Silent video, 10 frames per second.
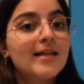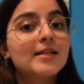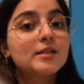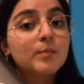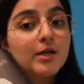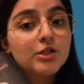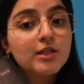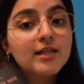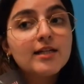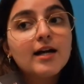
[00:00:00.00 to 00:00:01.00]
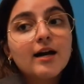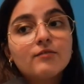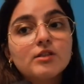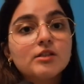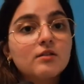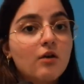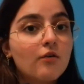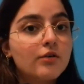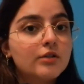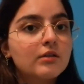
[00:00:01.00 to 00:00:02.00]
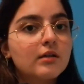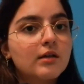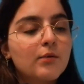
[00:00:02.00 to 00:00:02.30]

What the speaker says: And especially I've discovered